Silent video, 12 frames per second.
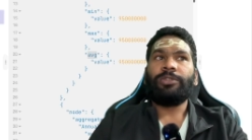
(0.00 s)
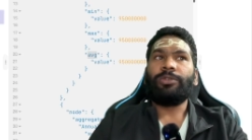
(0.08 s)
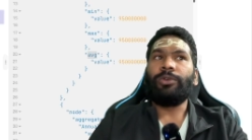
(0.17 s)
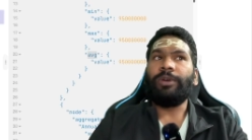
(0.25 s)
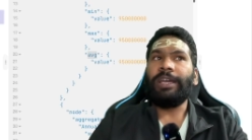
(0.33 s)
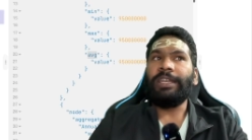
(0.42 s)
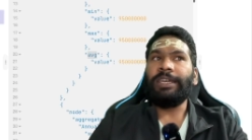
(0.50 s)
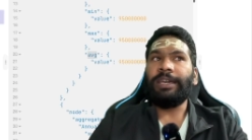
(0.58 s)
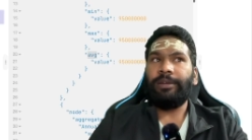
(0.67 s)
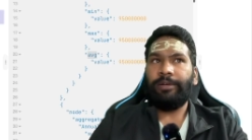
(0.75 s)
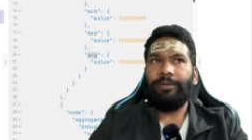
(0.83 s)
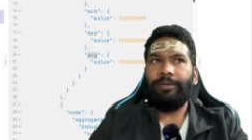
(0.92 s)
throw any
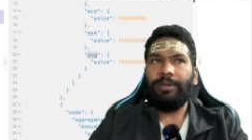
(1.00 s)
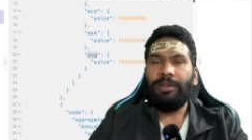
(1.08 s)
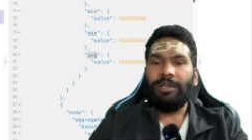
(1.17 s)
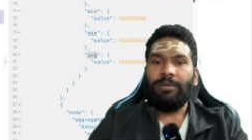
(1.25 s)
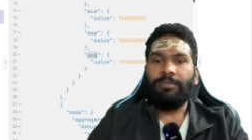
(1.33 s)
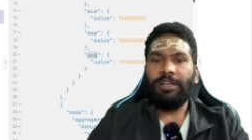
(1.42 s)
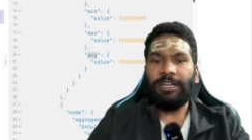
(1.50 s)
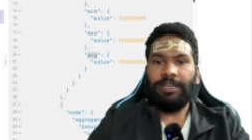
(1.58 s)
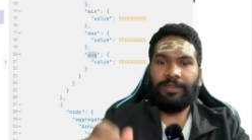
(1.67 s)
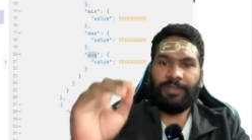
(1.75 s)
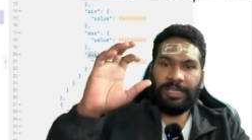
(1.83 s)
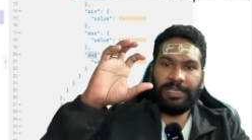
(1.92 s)
error but
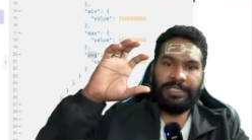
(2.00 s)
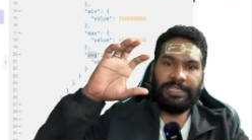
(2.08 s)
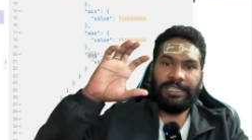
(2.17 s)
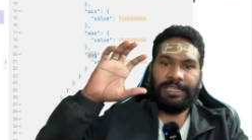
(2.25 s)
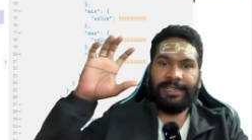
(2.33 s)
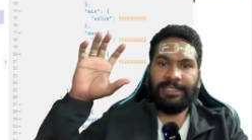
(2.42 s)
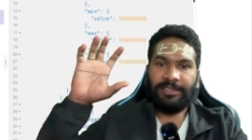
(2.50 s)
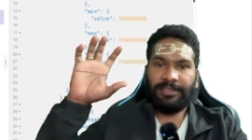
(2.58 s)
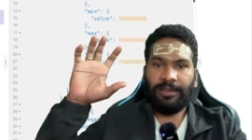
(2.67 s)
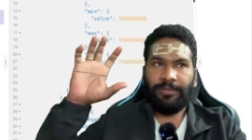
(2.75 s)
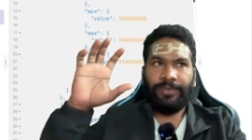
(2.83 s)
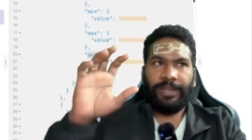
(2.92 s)
if there is any
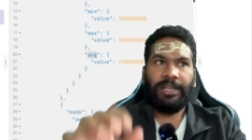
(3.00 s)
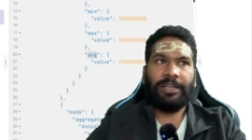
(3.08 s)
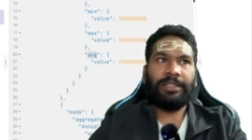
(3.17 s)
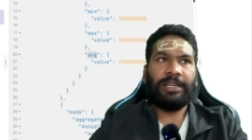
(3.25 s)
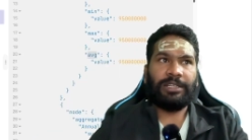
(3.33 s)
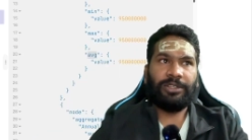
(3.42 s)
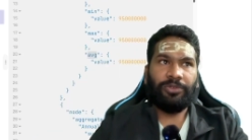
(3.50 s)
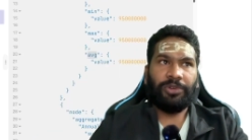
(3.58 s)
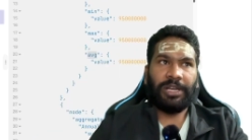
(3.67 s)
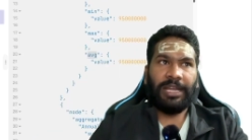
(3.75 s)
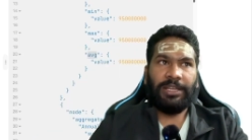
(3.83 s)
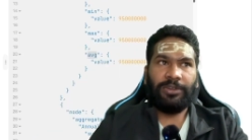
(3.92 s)
additional field that you
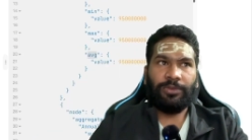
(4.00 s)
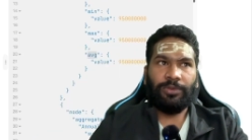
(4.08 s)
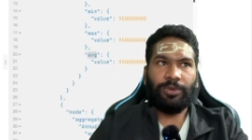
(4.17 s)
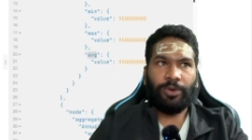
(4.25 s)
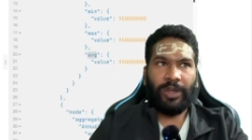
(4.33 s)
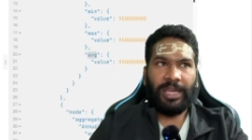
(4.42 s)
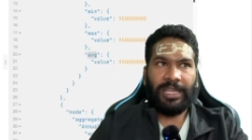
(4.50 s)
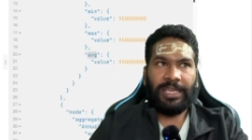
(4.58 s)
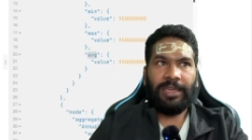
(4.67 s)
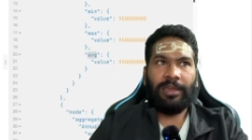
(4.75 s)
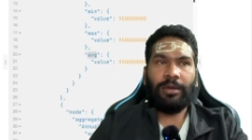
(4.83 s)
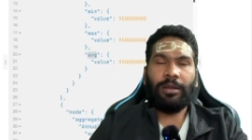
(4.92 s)
try to query
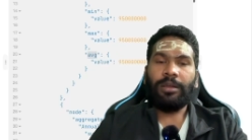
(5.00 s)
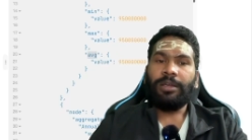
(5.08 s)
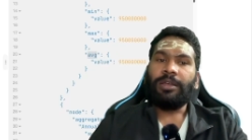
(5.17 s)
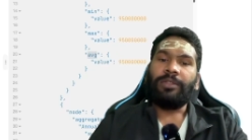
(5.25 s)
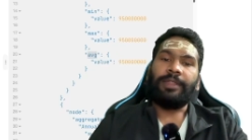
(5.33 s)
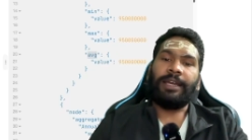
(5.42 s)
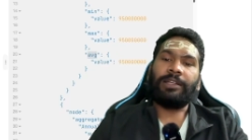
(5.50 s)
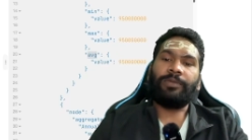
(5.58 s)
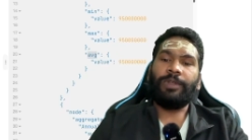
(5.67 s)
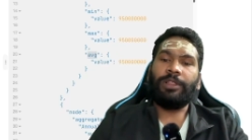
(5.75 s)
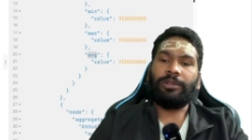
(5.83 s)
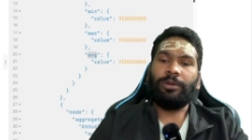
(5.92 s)
here that
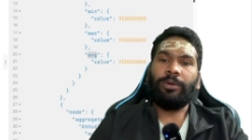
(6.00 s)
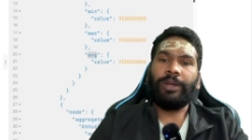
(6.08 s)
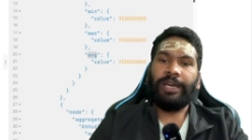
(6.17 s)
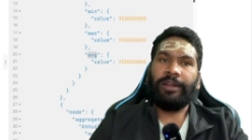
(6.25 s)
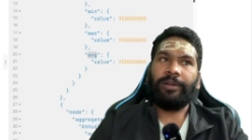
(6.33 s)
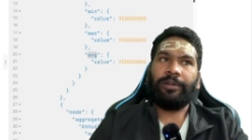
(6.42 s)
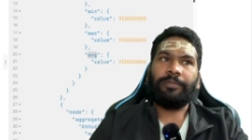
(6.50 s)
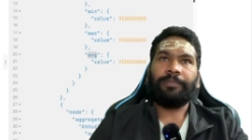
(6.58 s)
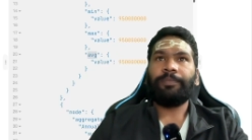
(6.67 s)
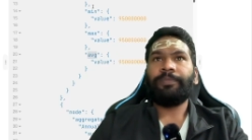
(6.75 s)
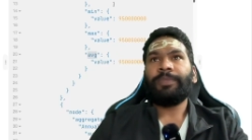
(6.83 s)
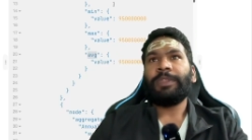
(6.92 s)
will throw error
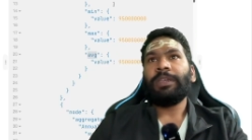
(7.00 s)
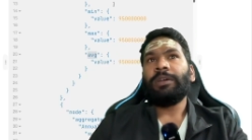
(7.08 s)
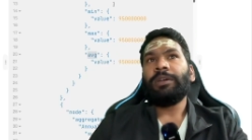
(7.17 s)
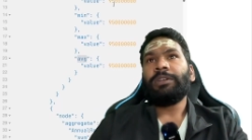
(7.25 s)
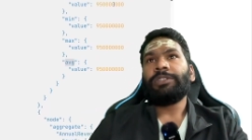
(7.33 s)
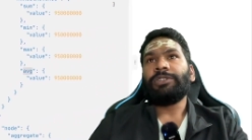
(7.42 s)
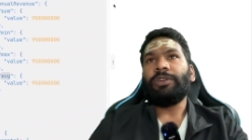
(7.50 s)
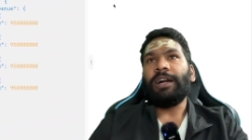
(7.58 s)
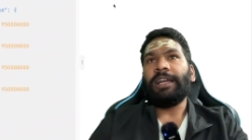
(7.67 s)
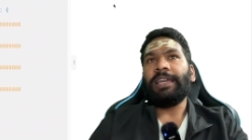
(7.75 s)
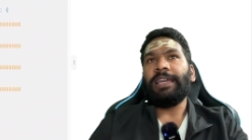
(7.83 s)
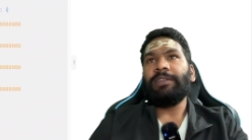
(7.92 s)
so
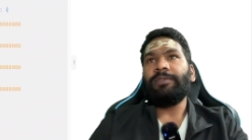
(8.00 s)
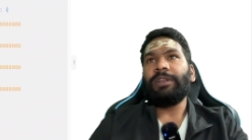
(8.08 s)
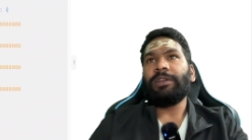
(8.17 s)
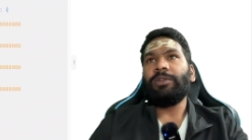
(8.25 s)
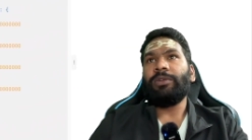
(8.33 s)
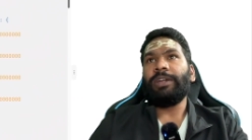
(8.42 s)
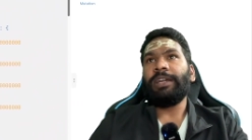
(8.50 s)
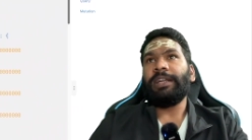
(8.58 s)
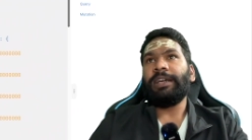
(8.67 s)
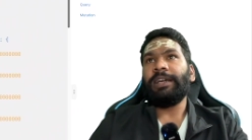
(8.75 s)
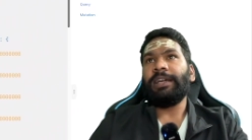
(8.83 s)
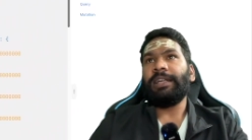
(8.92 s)
again we'll go ahead
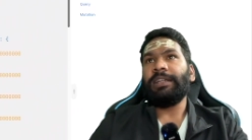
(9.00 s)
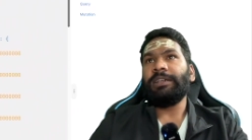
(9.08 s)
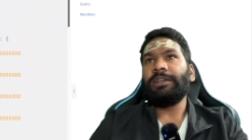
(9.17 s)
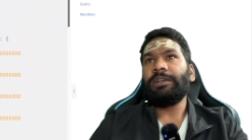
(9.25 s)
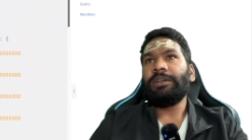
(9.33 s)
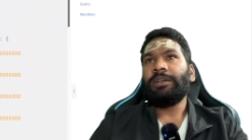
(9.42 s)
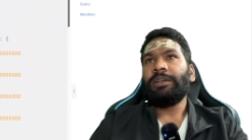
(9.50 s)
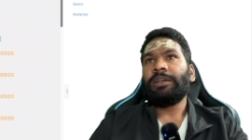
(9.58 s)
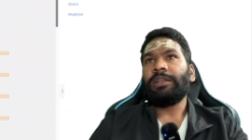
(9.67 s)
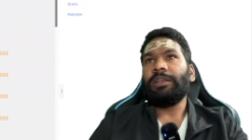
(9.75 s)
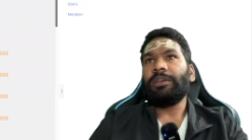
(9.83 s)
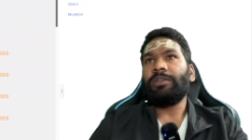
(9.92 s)
and
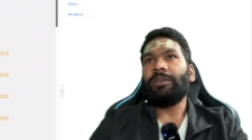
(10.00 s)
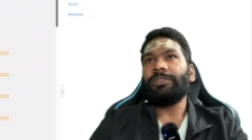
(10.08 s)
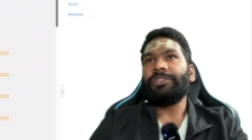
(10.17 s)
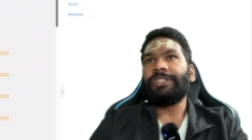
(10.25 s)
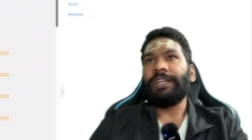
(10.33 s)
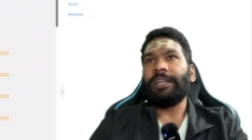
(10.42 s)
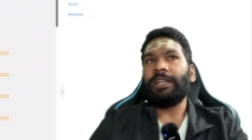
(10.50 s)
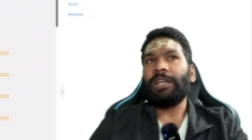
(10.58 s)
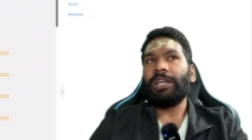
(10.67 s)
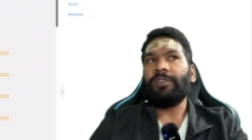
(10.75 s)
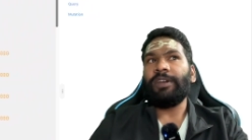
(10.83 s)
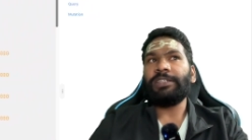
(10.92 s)
click on send
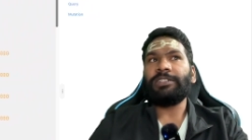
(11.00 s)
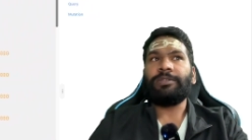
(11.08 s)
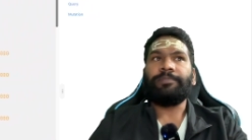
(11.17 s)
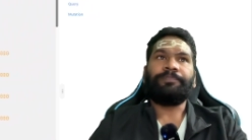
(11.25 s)
request